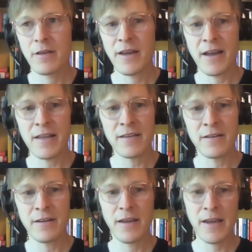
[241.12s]
as an
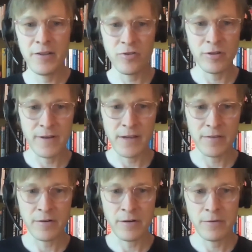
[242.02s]
angel
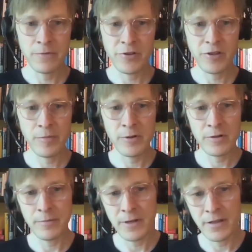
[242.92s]
investor, which
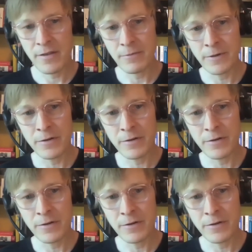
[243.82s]
typically means someone